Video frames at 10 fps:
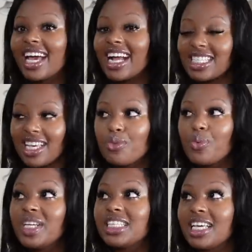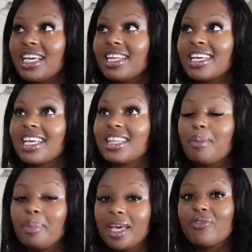like I said, we did get the
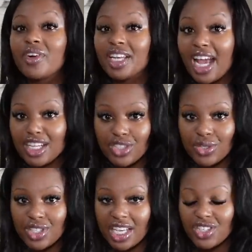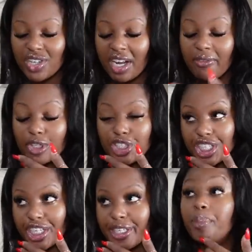bid for nationals yesterday for cheer,